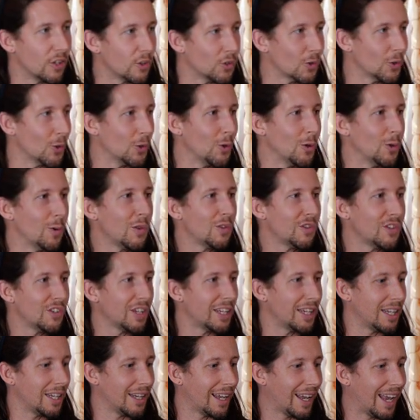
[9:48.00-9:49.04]
at all. You won't
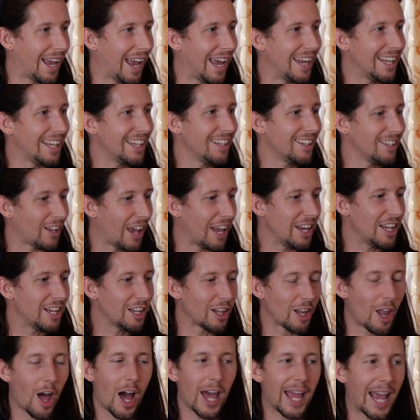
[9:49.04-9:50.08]
see any
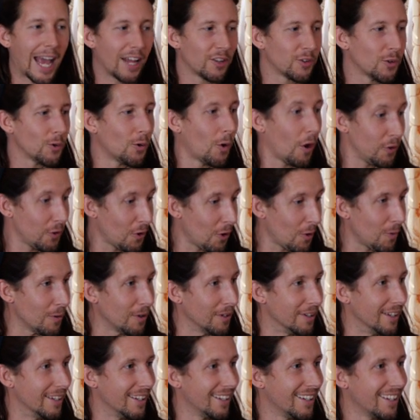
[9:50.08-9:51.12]
light at all. Oh, you got
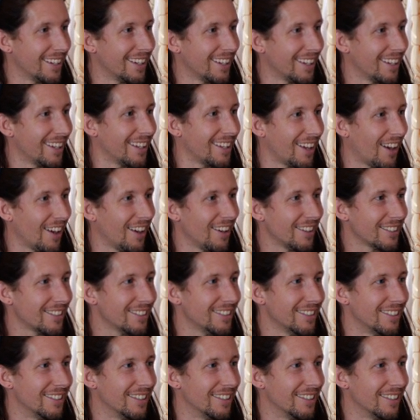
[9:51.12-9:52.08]
one? Oh, good.